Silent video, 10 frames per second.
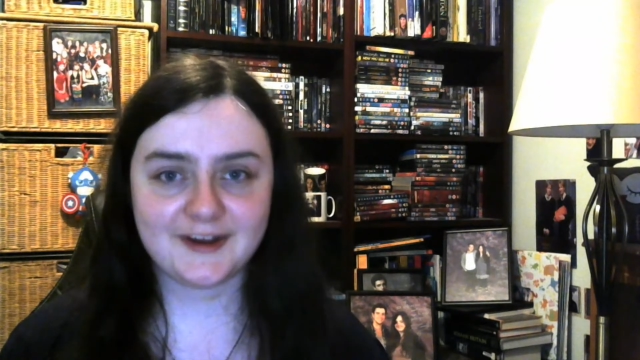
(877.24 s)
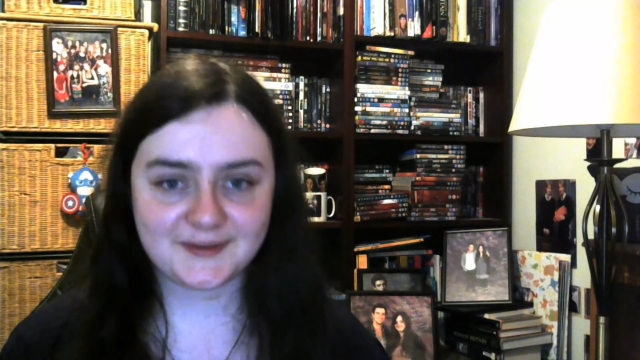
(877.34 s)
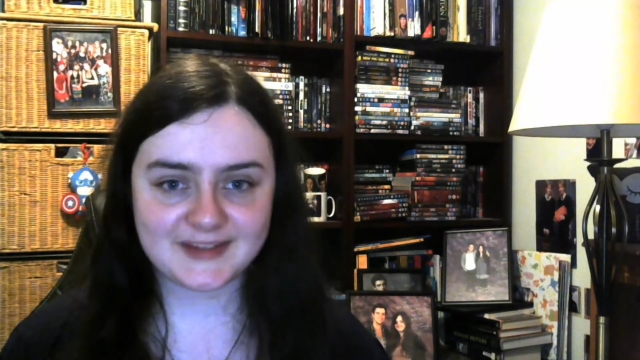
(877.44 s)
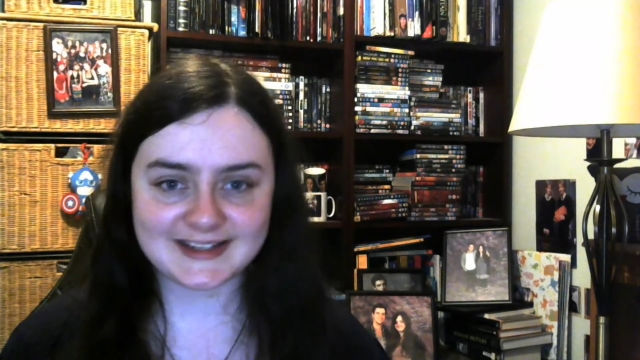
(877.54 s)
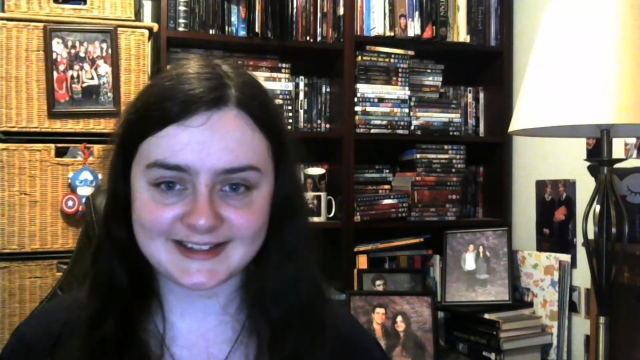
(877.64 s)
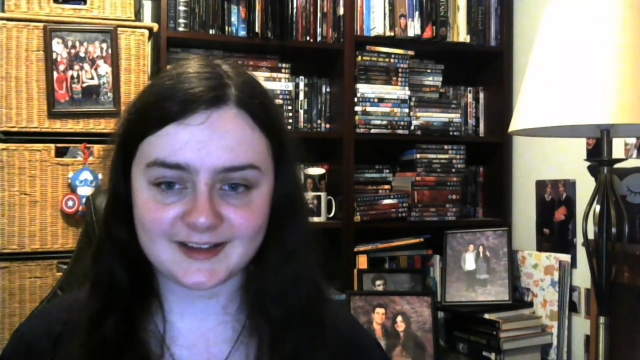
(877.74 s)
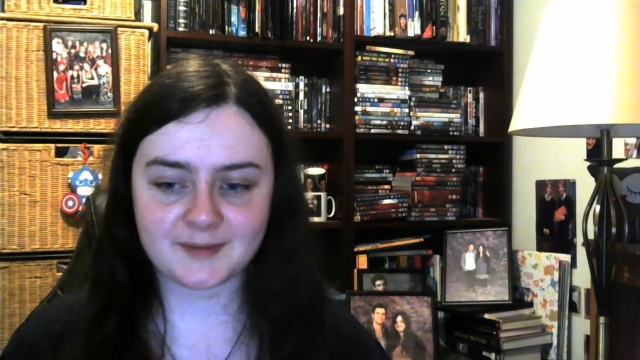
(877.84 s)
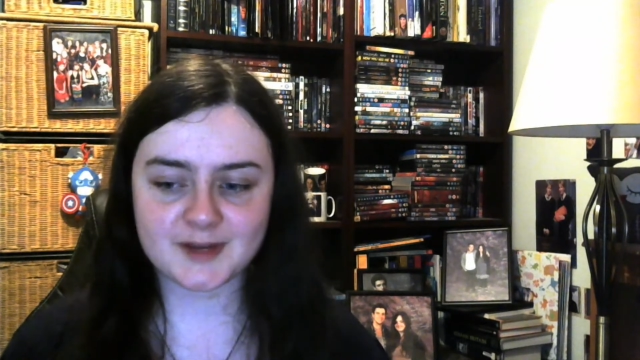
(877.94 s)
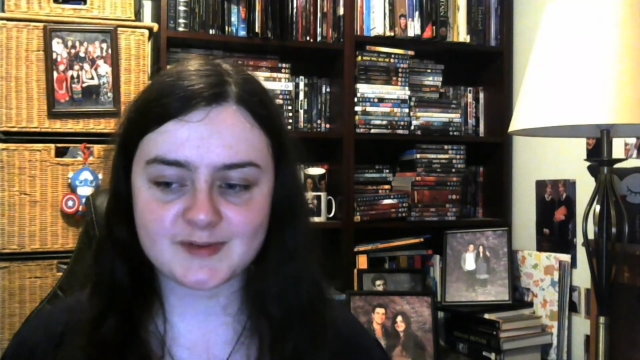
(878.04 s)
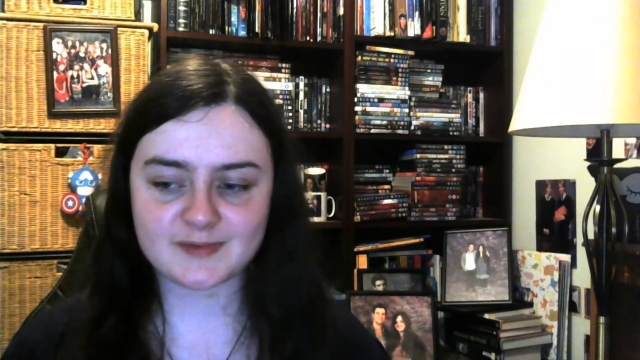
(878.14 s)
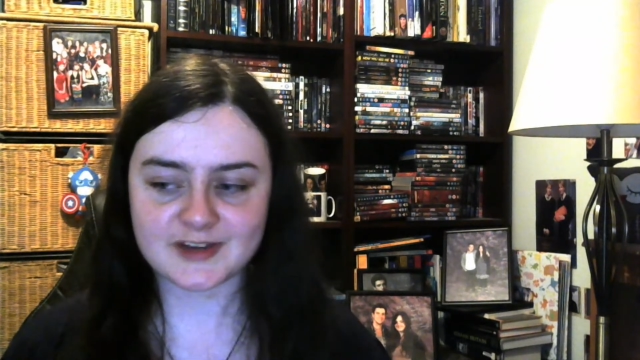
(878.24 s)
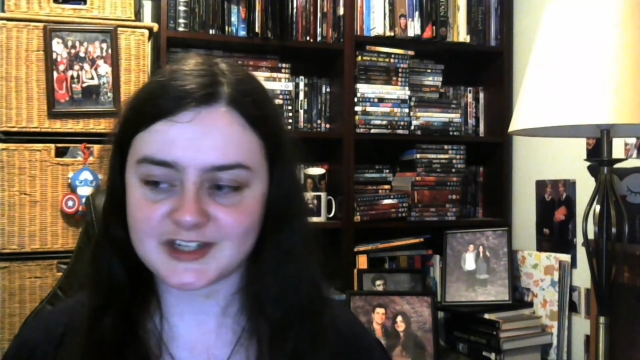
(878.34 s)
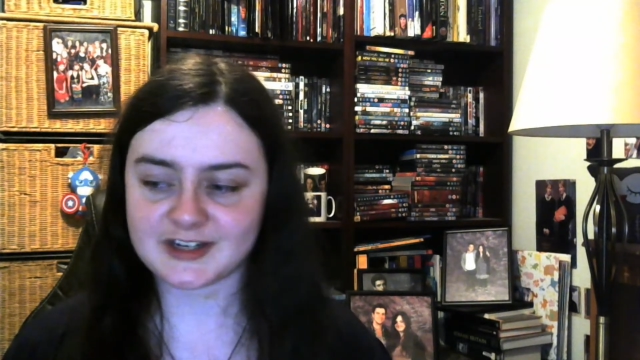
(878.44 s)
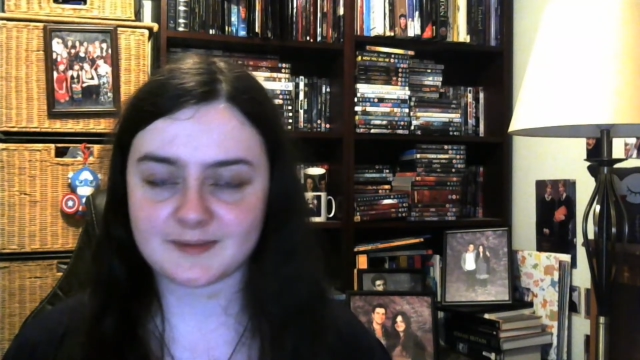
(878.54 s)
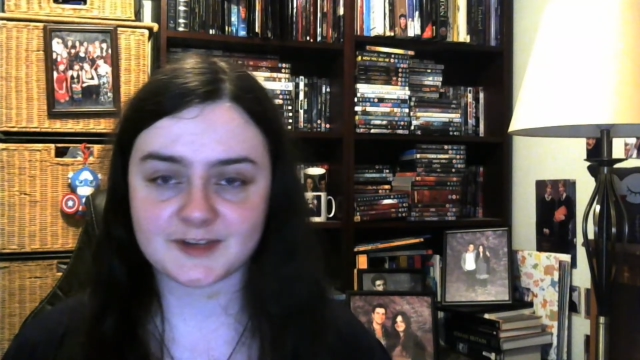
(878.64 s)
hope there's a little moment where
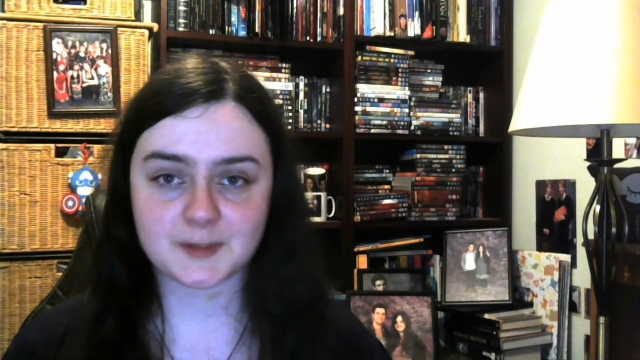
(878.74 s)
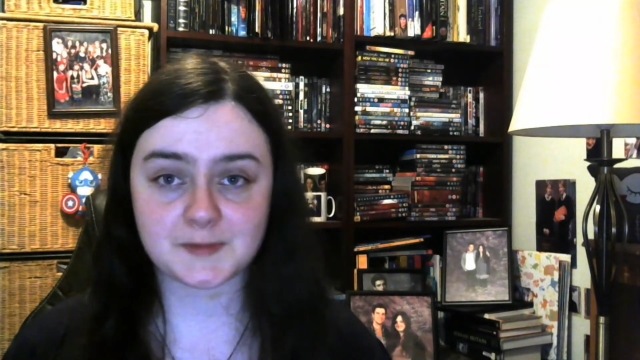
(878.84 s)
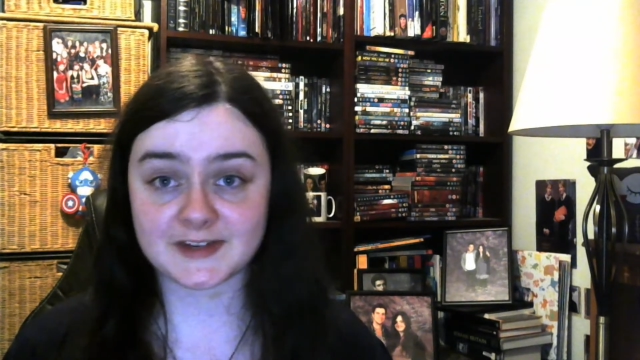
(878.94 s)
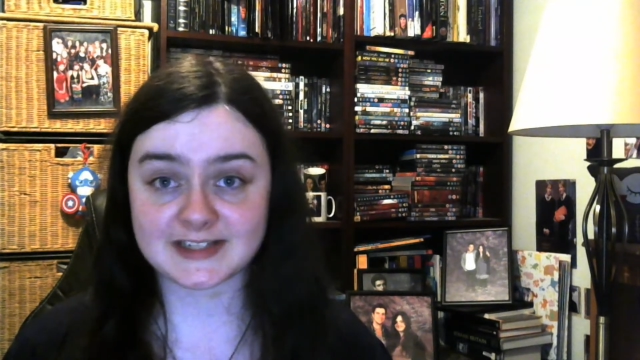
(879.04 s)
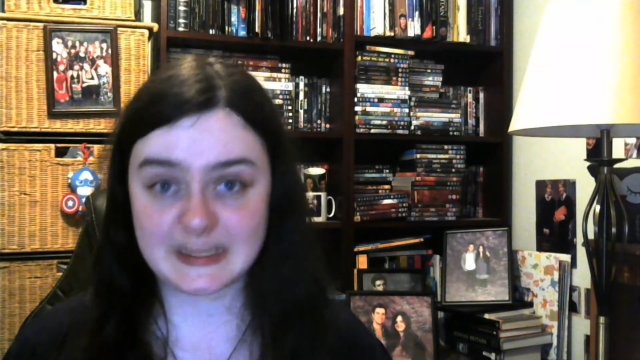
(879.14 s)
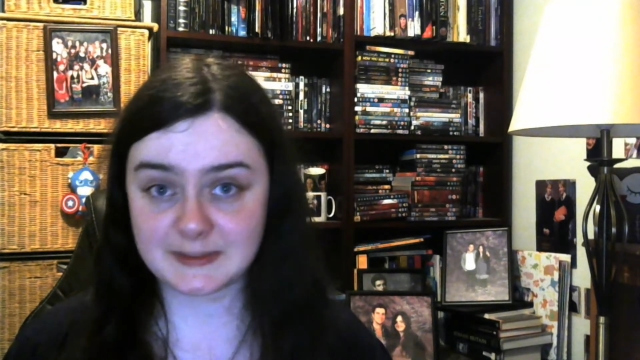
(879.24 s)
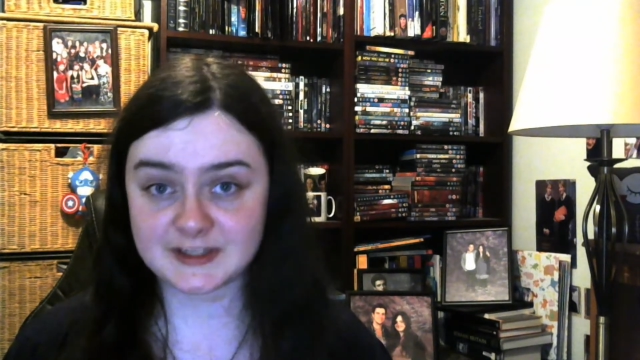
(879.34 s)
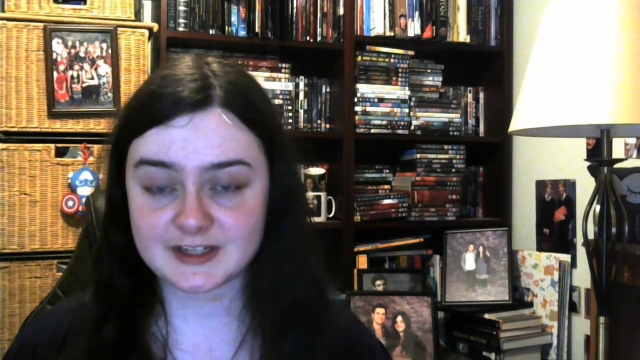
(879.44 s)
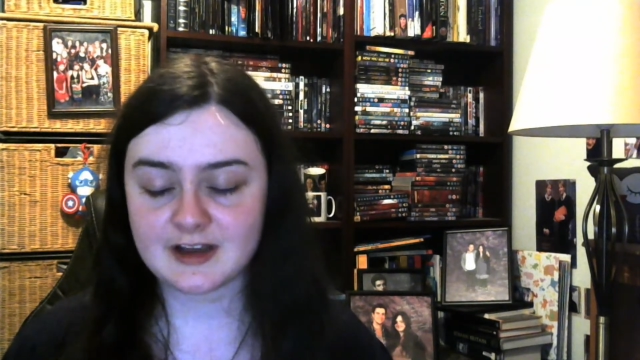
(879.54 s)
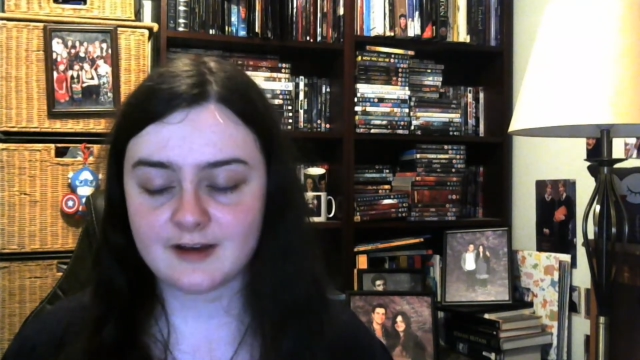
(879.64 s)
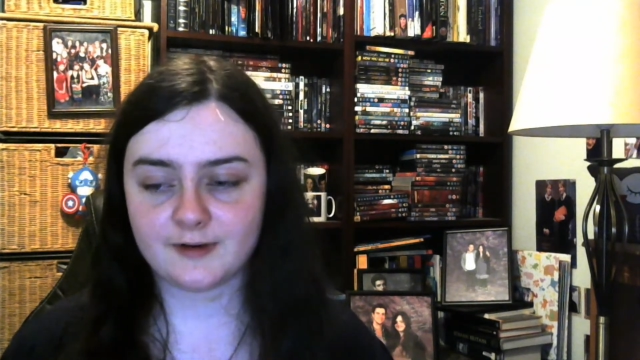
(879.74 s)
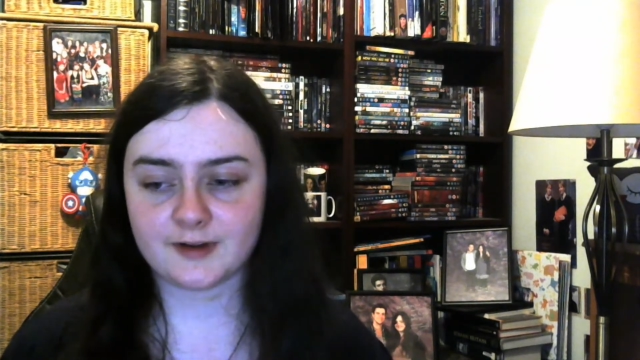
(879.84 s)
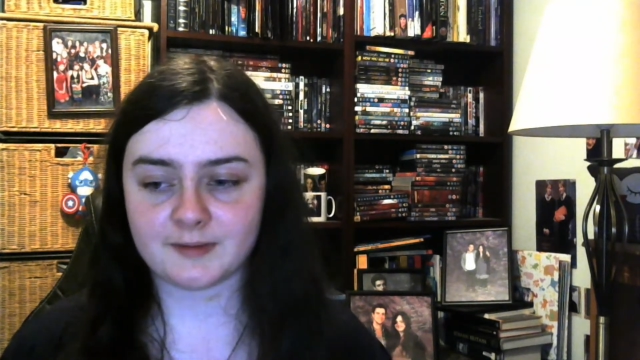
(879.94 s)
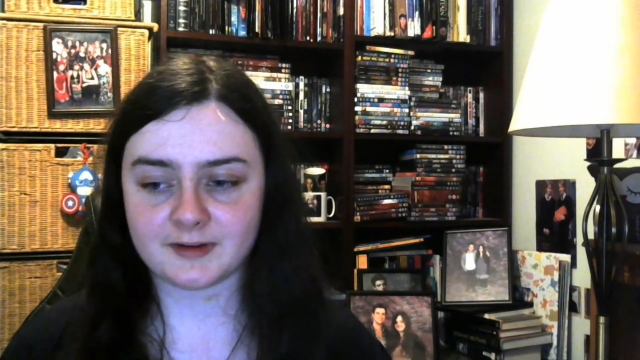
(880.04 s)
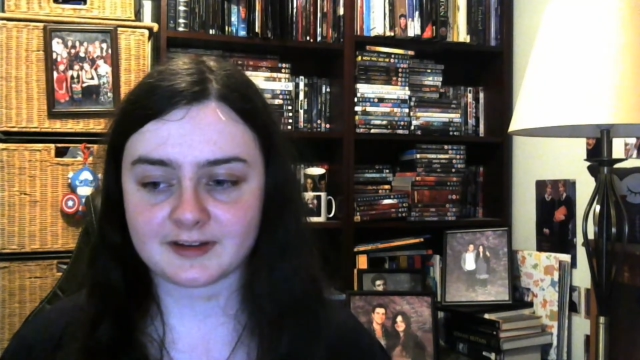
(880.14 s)
she comes home and finds lemons
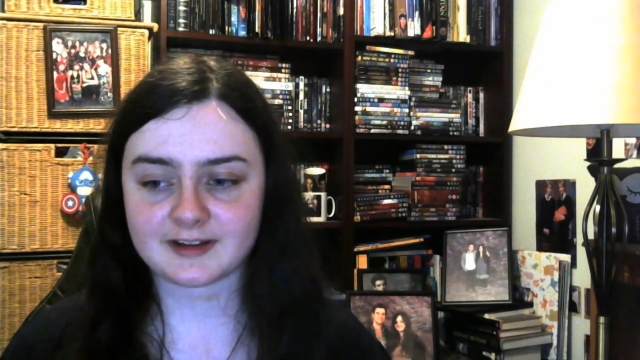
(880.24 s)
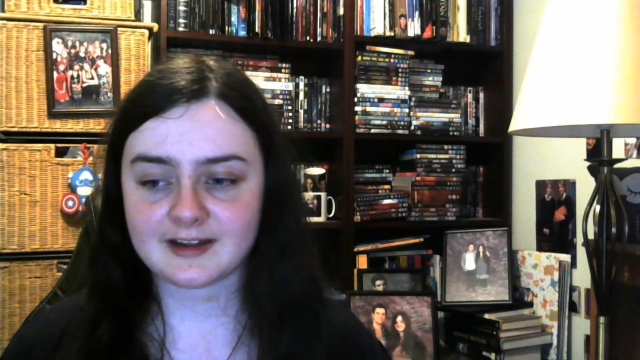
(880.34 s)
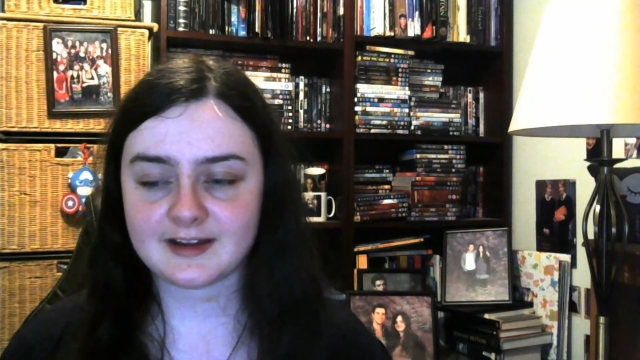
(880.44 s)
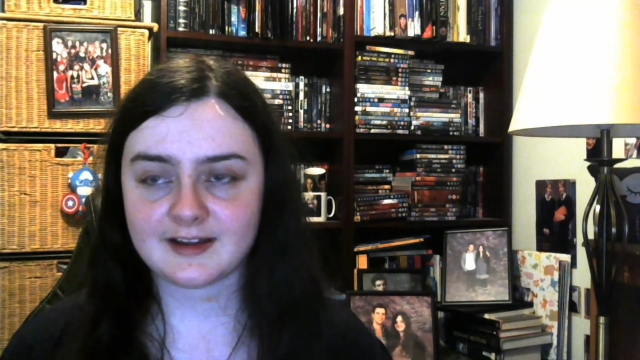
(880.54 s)
on her bunk.